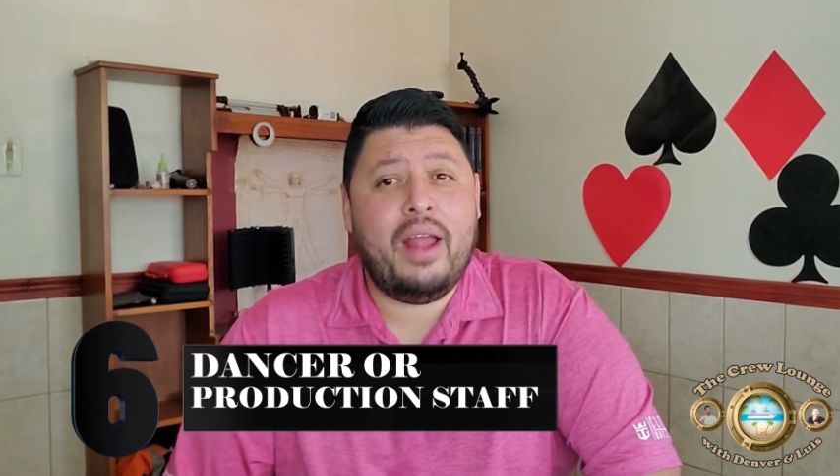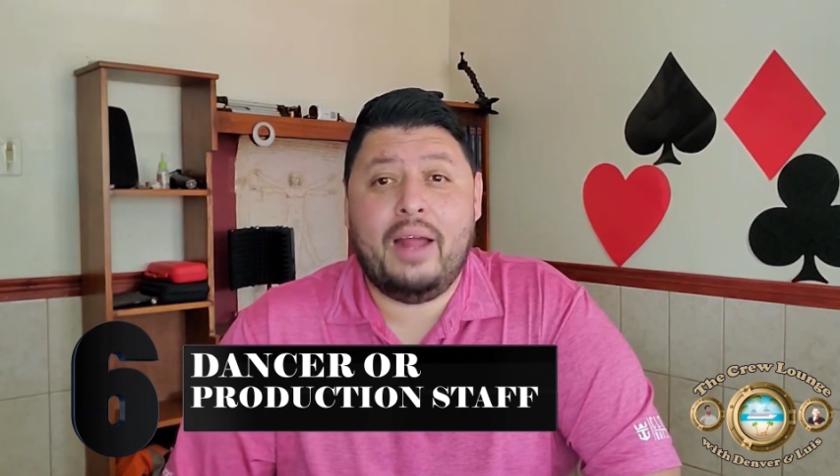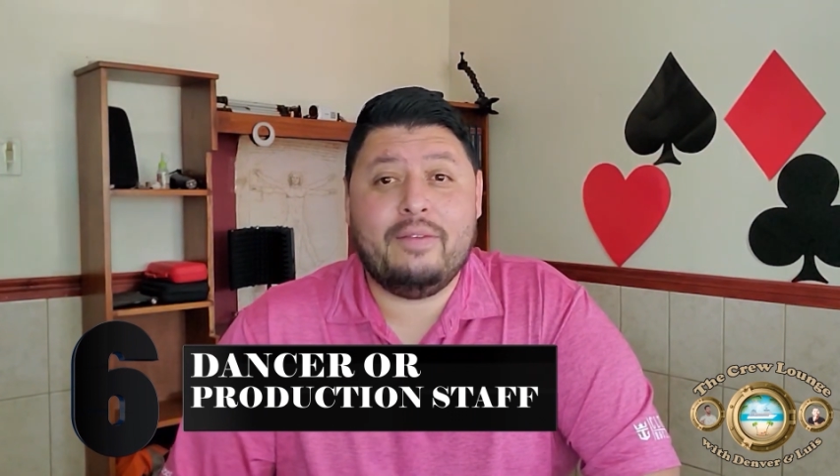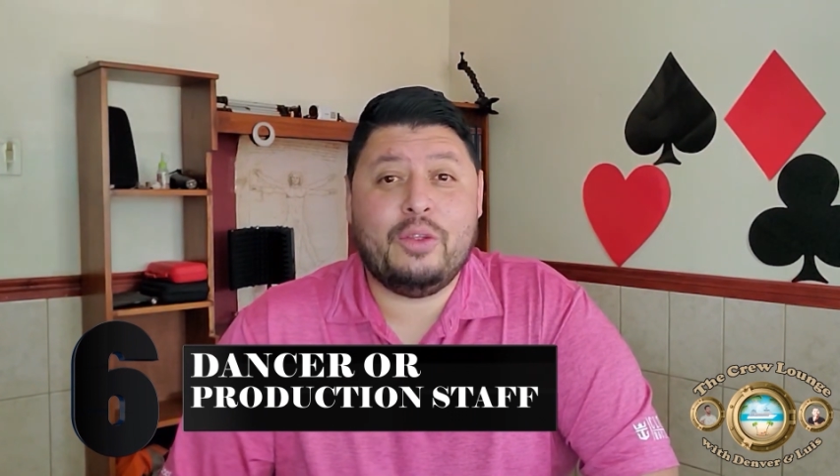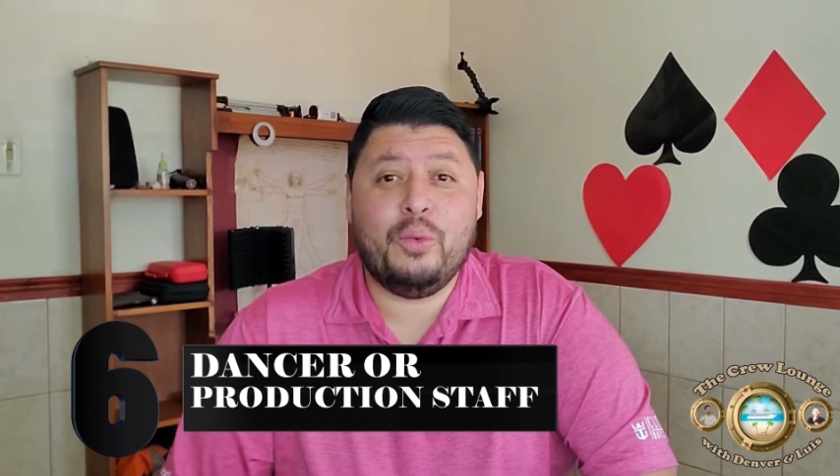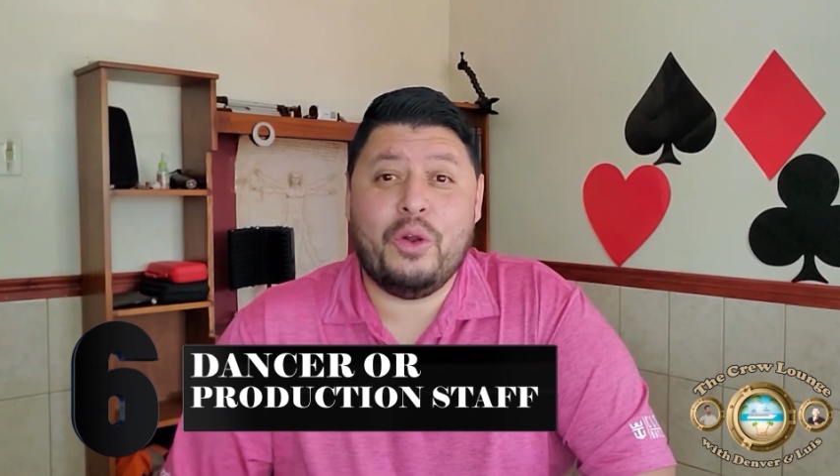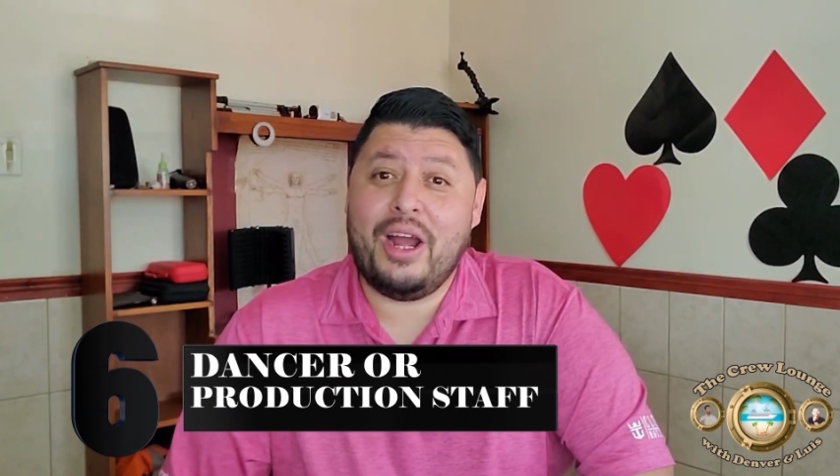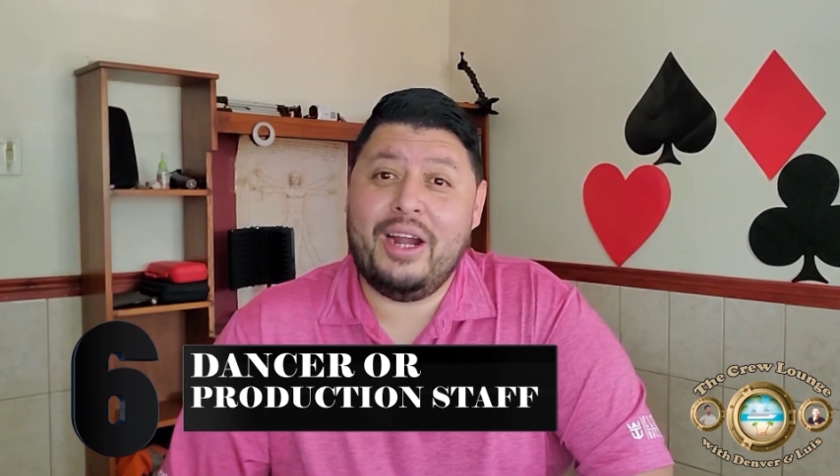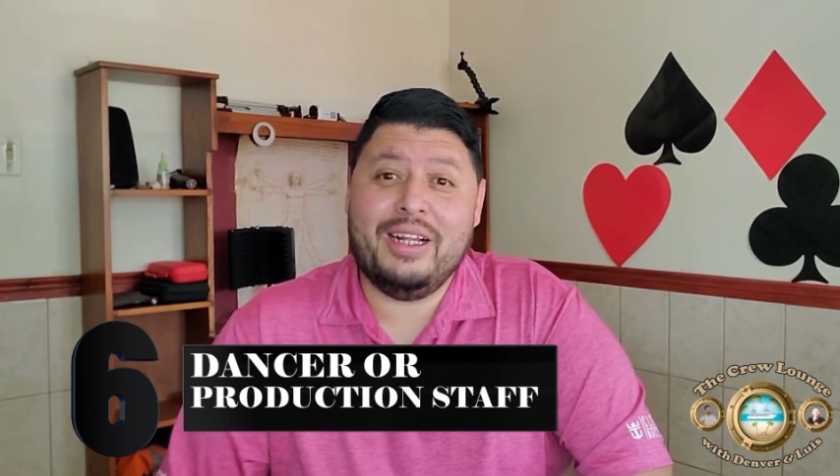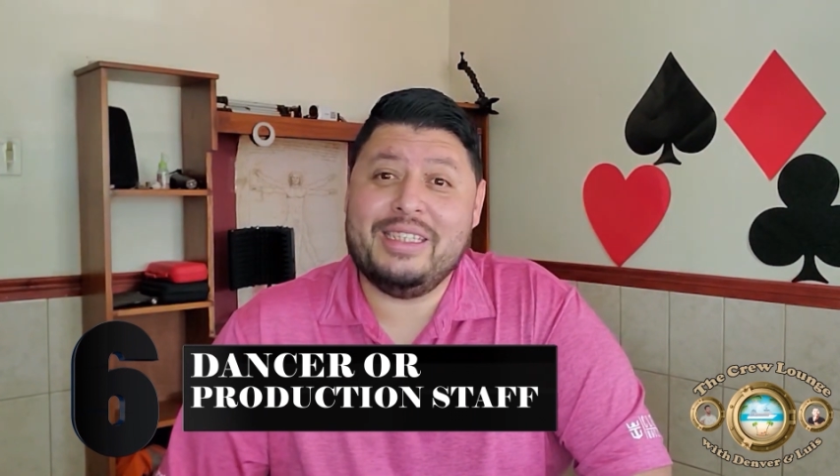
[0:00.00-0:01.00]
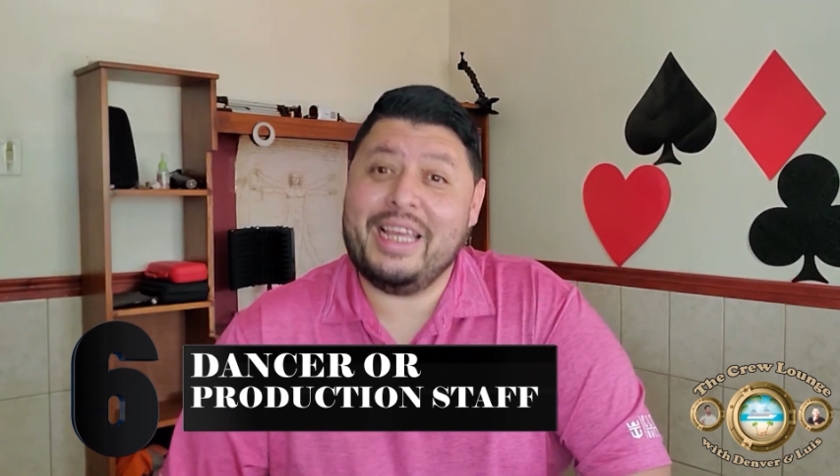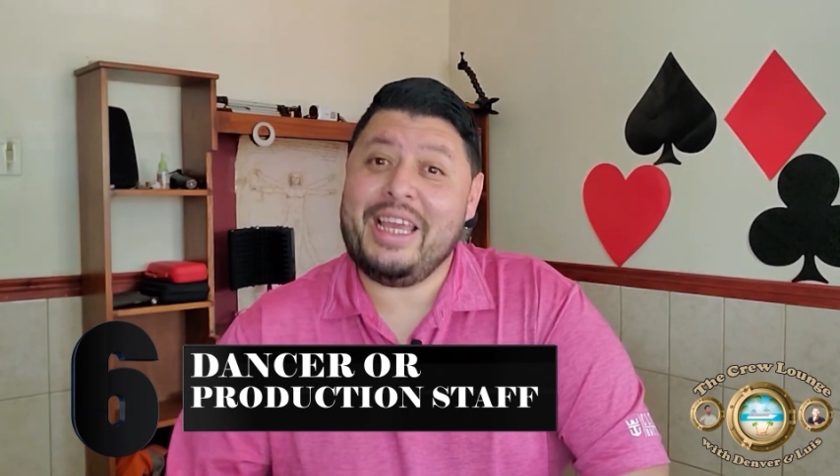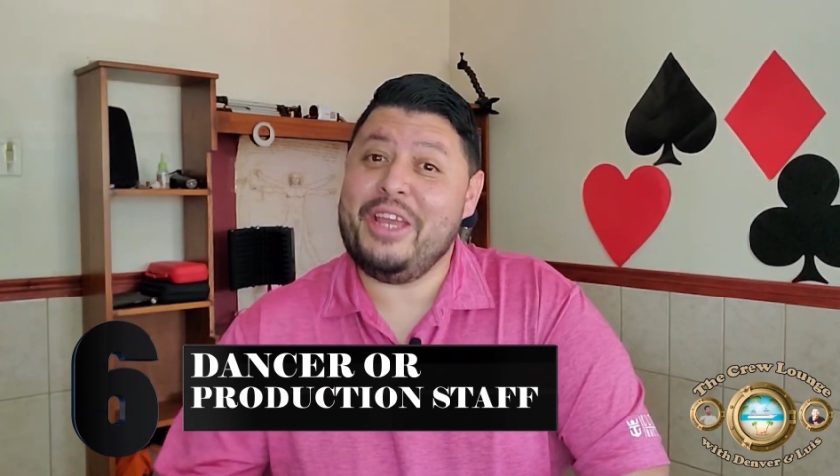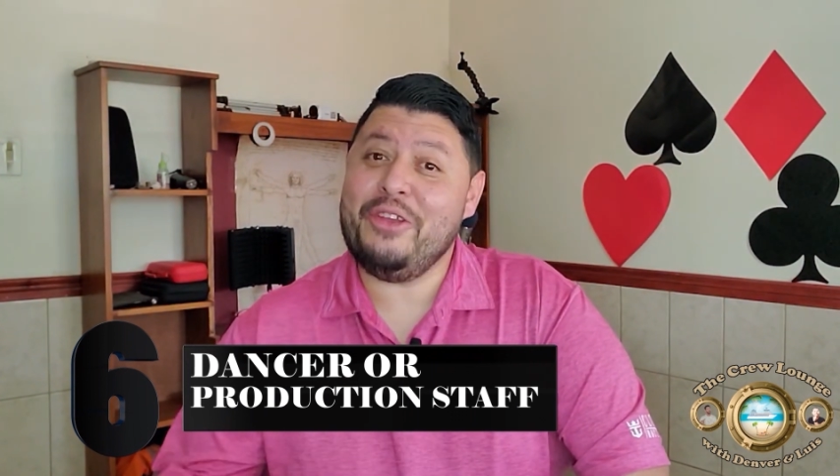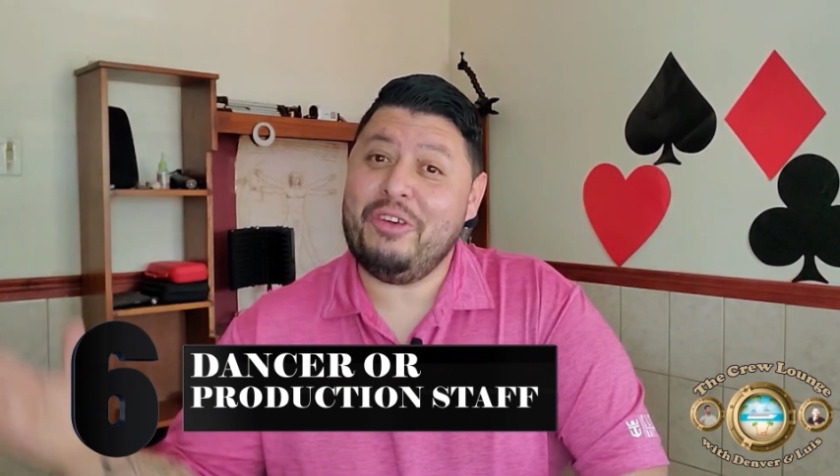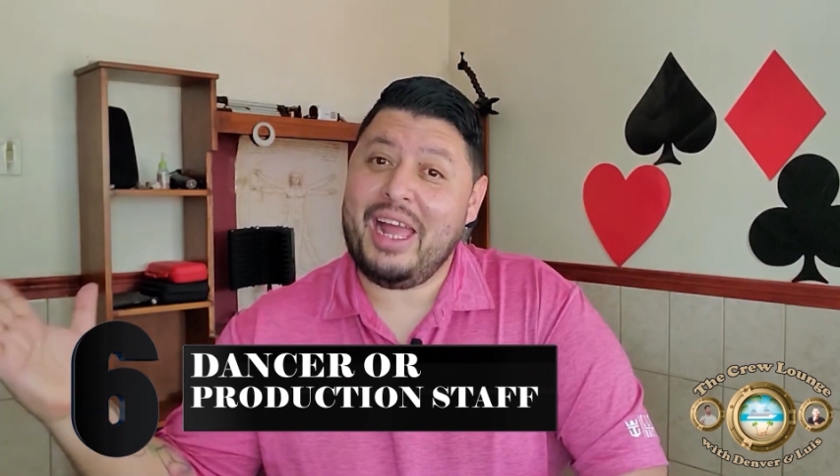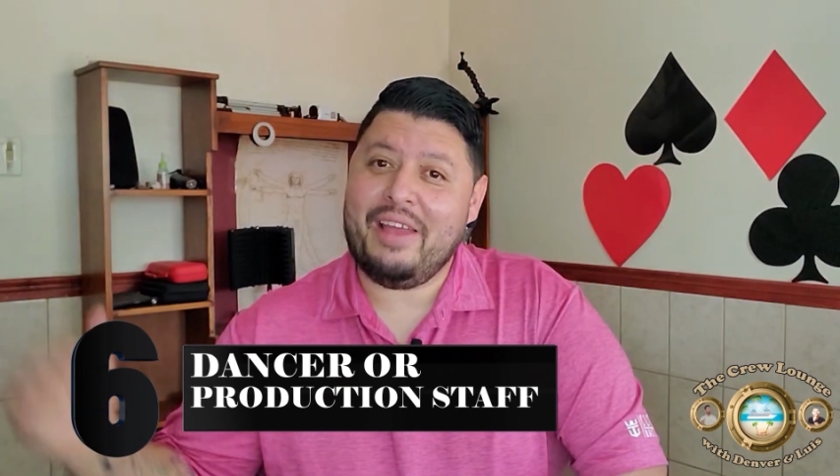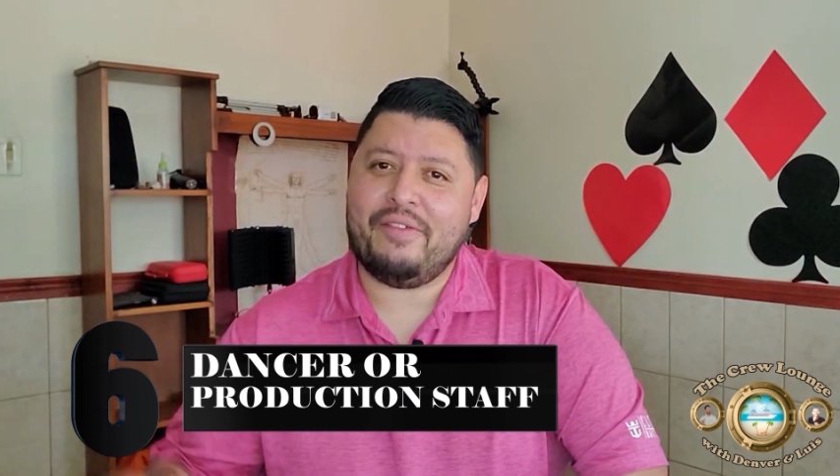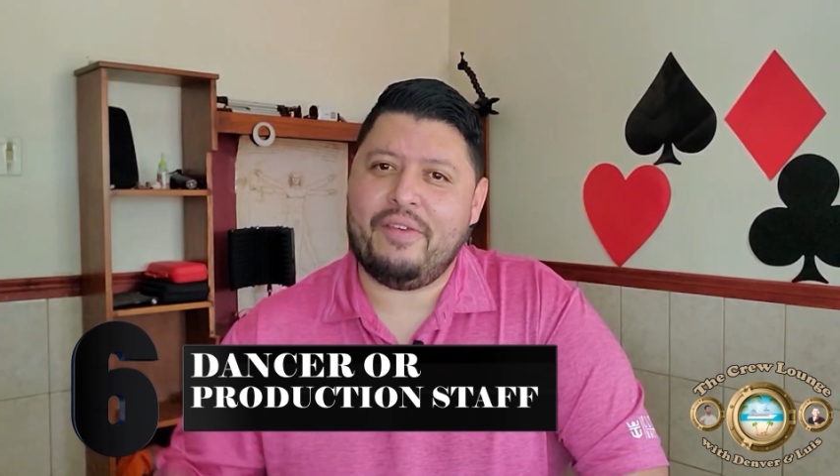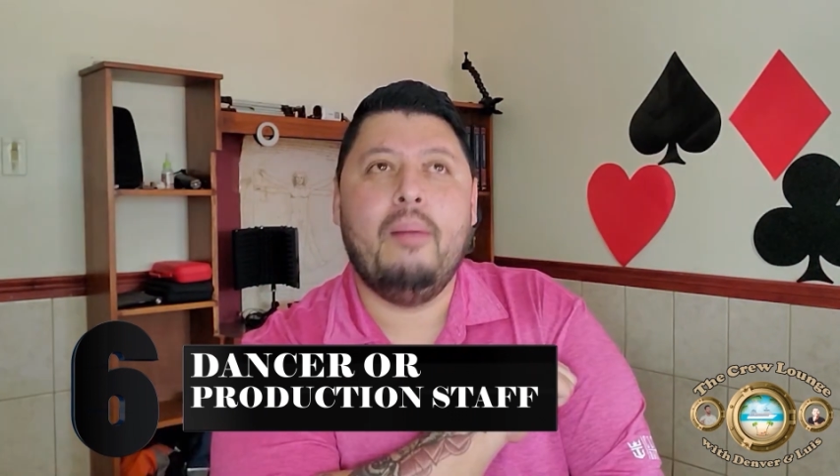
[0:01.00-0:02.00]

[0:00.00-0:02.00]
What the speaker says: have to work hard a day in your life.